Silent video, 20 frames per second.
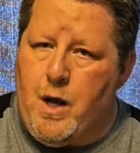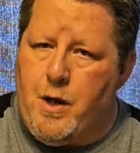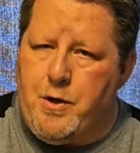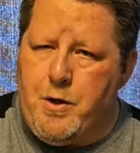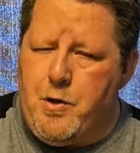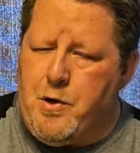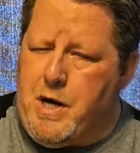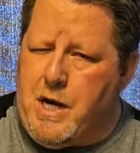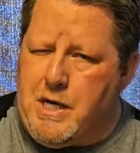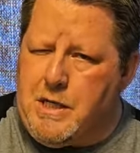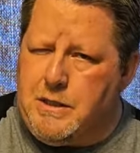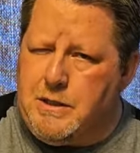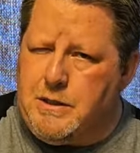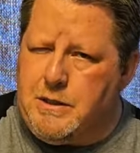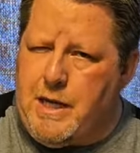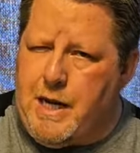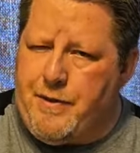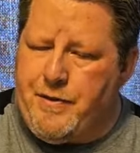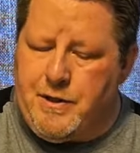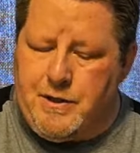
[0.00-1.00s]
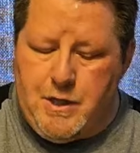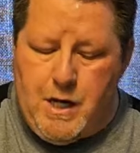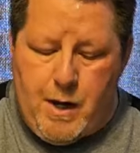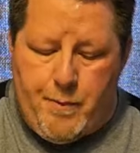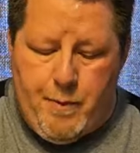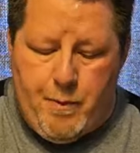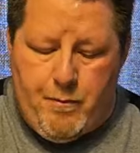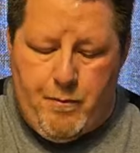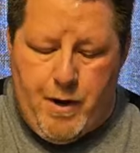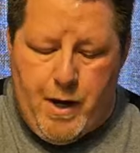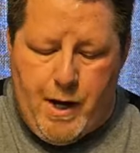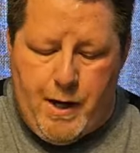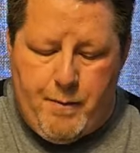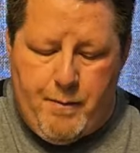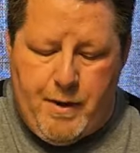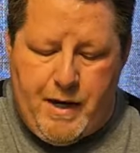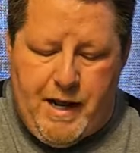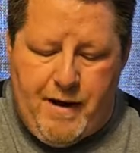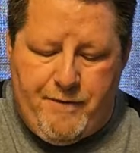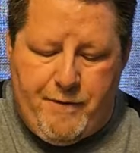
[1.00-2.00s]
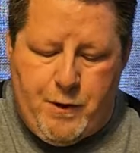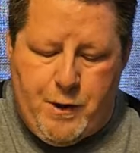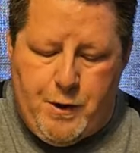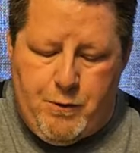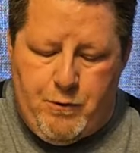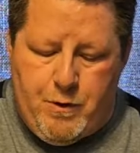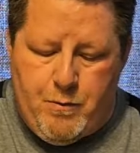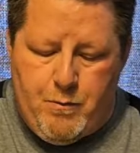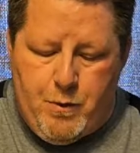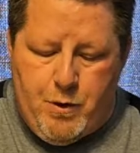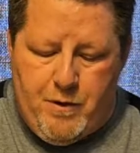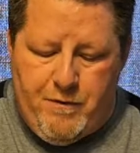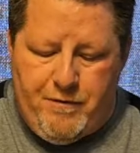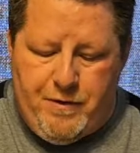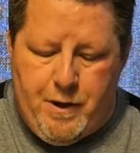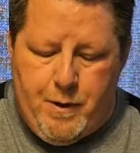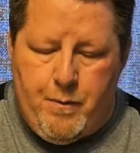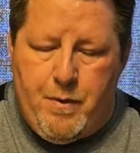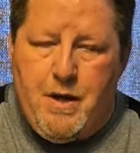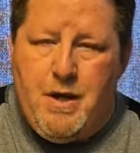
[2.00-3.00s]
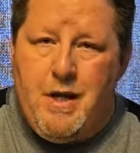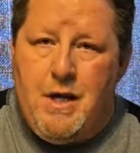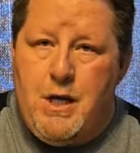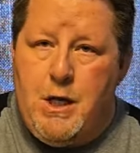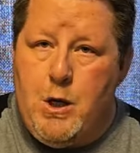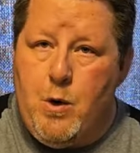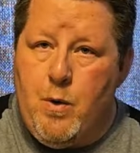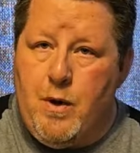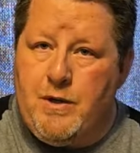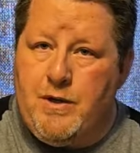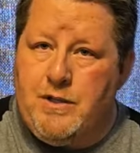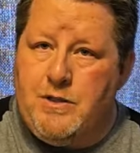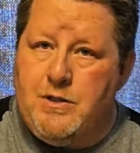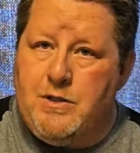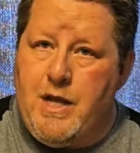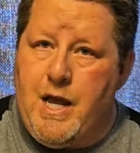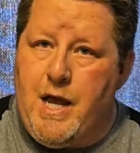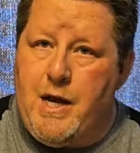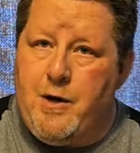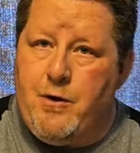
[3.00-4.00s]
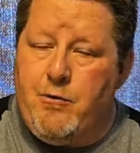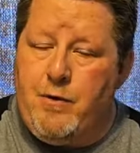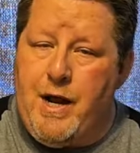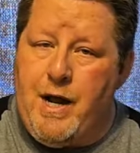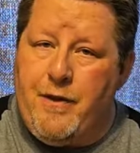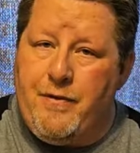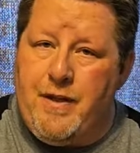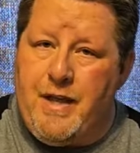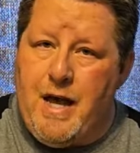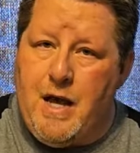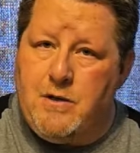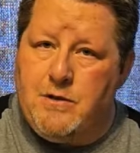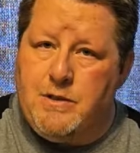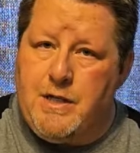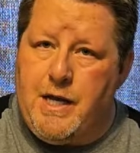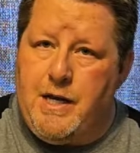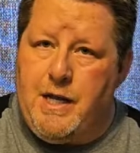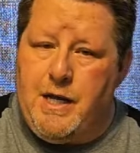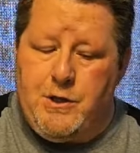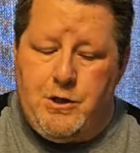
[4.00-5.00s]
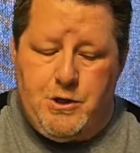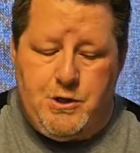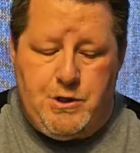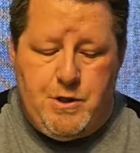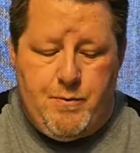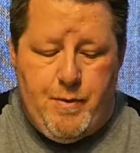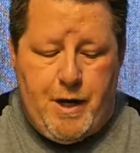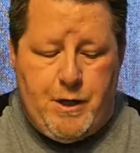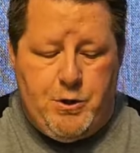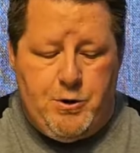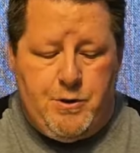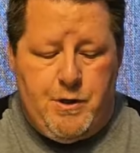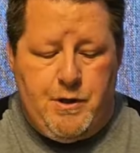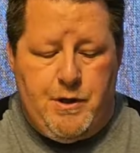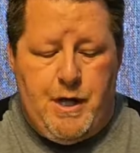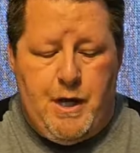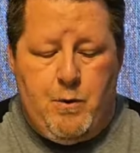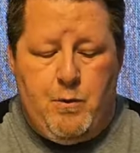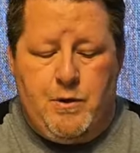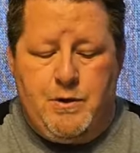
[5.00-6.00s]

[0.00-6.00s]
You needn't sand the top and bottom, but after you remove them, you want to sand around the outside edges to make sure that they will